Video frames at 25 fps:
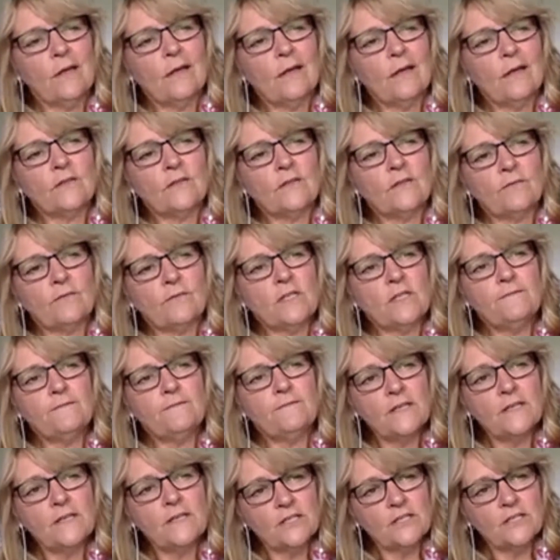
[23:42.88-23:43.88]
So I've just
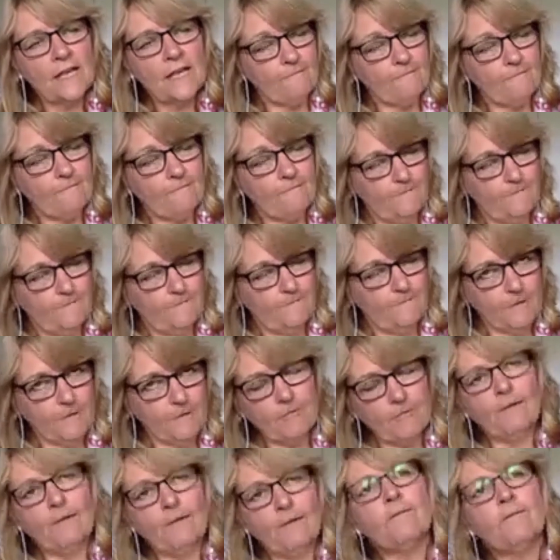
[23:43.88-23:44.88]
finished that very
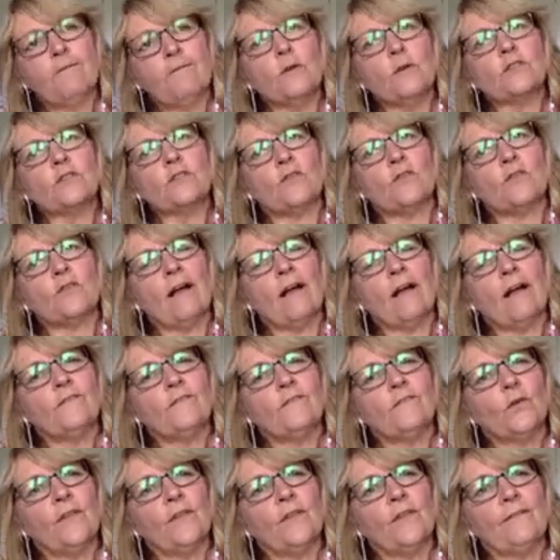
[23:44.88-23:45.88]
rough first draft
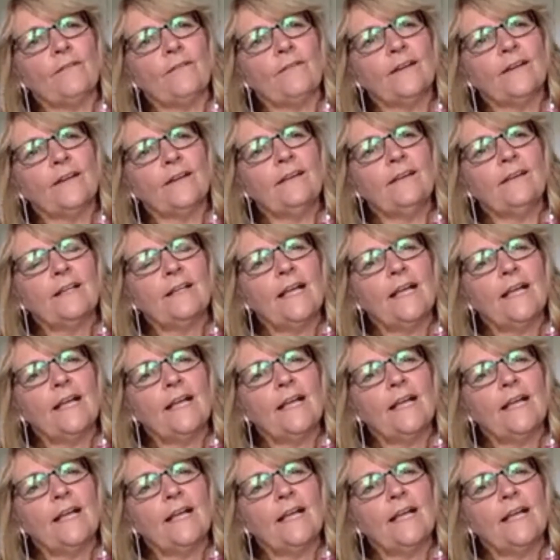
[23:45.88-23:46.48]
on that one.